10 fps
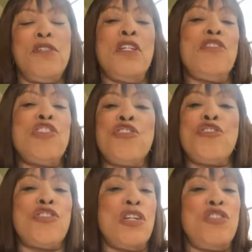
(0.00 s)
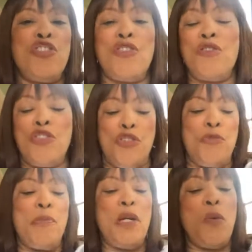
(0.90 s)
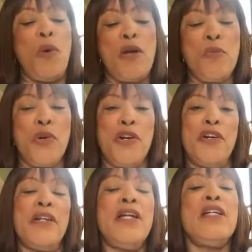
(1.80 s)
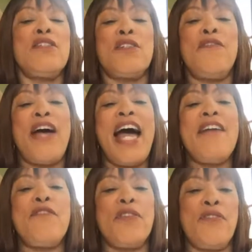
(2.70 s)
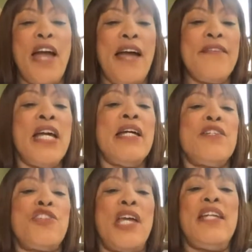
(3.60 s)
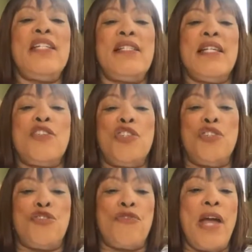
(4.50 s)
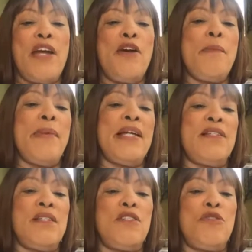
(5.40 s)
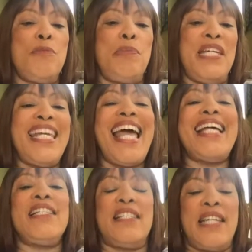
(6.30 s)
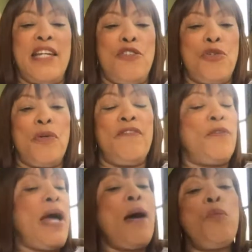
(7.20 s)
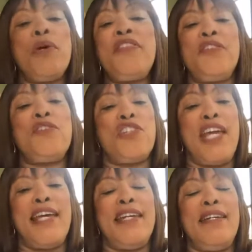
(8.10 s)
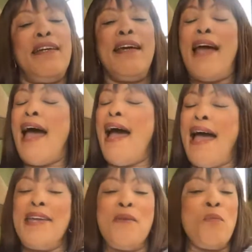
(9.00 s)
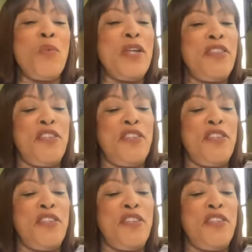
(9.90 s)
Just shoot me a one word: survive or thrive. Janice says she's trying her best to be and stay joyful. I'm with you, Janet. I am with